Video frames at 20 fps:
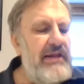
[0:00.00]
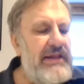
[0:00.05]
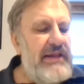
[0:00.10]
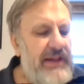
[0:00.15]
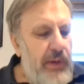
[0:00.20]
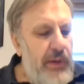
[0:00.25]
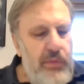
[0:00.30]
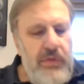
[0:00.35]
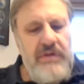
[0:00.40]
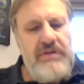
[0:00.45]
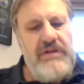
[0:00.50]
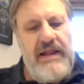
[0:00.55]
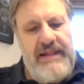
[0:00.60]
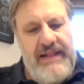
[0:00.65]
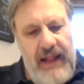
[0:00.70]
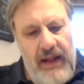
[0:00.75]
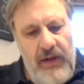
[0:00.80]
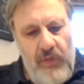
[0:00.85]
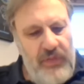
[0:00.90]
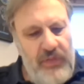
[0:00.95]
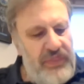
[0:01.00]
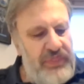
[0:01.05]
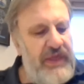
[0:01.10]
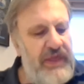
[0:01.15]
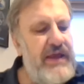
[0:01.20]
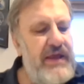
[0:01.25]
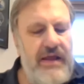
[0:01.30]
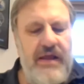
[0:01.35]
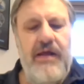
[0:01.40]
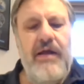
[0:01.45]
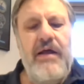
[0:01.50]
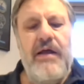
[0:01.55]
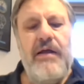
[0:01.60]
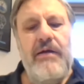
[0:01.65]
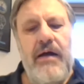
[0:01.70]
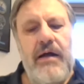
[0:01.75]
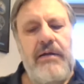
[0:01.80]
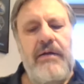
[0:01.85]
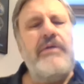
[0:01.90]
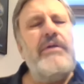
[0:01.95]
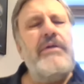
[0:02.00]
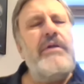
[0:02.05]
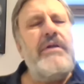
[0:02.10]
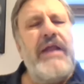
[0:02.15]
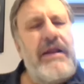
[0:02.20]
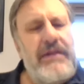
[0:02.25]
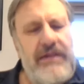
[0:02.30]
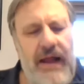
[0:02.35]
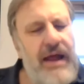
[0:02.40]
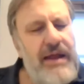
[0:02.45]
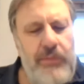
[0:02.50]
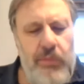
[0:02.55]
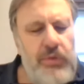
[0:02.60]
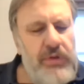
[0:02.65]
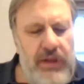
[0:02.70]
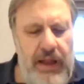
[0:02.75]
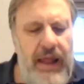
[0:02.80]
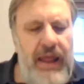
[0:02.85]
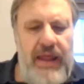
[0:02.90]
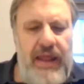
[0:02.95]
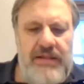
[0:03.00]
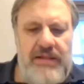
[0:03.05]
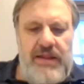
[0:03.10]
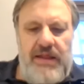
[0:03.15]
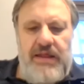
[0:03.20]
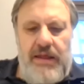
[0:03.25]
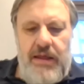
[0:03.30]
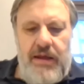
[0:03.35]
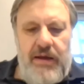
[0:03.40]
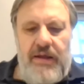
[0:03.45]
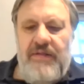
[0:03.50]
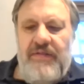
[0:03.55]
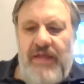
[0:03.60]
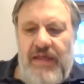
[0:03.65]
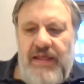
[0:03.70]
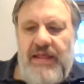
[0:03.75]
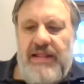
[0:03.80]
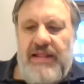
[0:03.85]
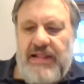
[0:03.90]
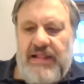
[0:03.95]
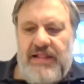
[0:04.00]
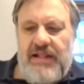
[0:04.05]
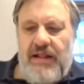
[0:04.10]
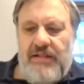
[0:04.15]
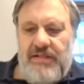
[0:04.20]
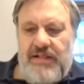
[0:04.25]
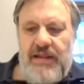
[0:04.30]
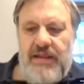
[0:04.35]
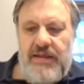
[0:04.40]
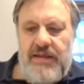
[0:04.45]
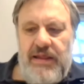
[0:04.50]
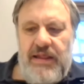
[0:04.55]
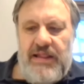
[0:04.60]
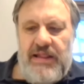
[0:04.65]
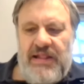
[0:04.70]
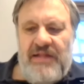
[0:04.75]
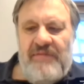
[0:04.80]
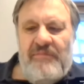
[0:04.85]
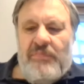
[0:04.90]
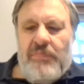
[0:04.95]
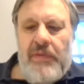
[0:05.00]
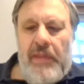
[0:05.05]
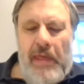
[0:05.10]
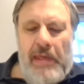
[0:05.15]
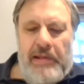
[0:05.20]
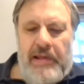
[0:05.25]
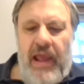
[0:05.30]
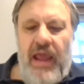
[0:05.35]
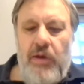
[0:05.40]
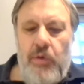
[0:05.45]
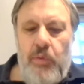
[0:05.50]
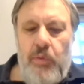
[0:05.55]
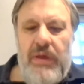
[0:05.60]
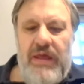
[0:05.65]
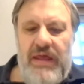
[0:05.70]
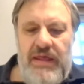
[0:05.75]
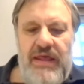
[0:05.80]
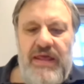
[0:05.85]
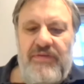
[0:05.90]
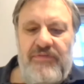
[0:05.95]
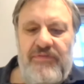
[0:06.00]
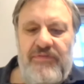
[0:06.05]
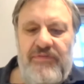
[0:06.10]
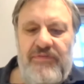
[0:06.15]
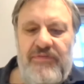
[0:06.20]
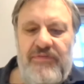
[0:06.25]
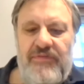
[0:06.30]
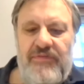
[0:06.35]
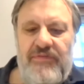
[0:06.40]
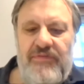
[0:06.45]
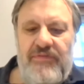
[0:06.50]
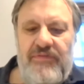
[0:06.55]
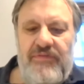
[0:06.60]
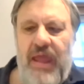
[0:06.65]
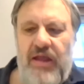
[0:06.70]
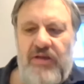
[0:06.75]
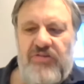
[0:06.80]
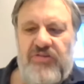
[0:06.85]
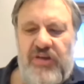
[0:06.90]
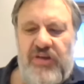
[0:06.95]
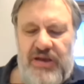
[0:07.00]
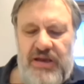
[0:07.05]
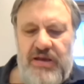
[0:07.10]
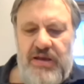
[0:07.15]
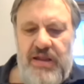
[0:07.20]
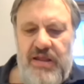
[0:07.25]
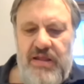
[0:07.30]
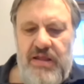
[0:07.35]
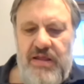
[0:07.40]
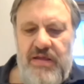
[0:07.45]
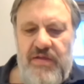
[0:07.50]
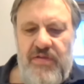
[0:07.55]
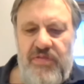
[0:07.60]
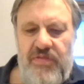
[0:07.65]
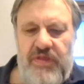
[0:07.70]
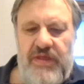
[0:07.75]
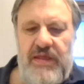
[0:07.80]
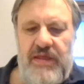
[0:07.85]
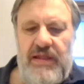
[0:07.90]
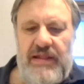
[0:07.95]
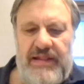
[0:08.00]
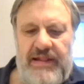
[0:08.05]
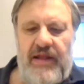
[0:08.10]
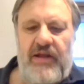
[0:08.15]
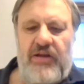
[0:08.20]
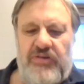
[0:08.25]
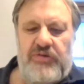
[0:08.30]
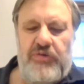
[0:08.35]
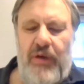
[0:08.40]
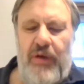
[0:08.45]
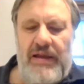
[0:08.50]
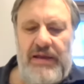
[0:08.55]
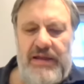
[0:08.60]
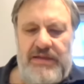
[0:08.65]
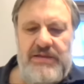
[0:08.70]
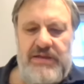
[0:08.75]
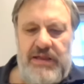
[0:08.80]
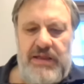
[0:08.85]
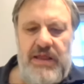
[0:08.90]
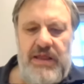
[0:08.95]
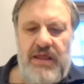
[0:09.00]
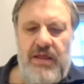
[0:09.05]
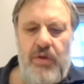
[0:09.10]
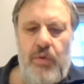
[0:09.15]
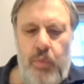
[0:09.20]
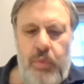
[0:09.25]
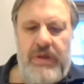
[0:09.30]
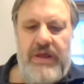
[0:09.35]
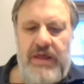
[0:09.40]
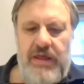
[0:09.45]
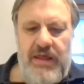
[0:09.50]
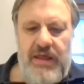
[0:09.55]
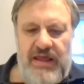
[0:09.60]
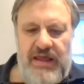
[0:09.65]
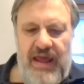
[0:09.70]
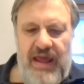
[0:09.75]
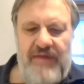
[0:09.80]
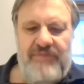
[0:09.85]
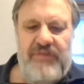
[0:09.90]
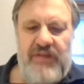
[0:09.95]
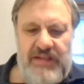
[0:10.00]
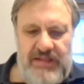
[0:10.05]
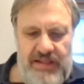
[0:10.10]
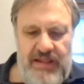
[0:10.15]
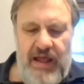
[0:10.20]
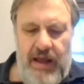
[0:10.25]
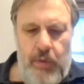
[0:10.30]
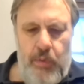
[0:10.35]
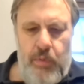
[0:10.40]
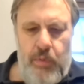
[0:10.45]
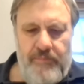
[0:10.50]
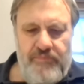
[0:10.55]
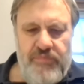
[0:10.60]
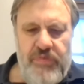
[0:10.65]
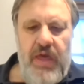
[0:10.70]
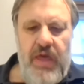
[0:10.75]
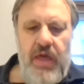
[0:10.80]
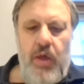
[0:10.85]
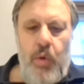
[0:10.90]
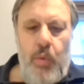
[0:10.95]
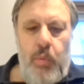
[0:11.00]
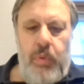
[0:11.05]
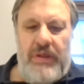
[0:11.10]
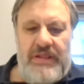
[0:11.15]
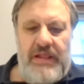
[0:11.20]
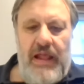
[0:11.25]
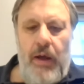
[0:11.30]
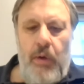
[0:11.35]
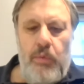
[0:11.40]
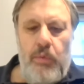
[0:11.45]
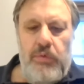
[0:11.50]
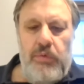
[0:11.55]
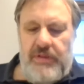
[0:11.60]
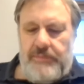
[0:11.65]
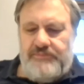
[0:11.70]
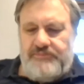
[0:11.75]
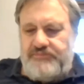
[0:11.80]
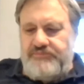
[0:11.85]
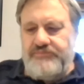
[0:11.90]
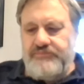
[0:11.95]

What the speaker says: So the second thing that I would add here instantly is, can we even imagine the sexuality we have it now without